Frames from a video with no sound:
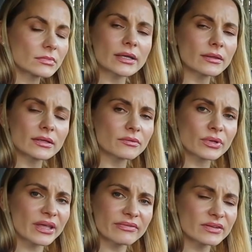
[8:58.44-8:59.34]
I think,
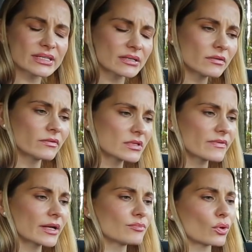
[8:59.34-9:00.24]
with every single
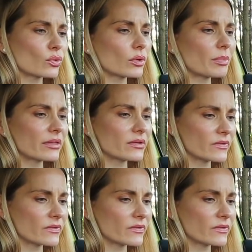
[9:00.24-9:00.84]
Volkswagen model about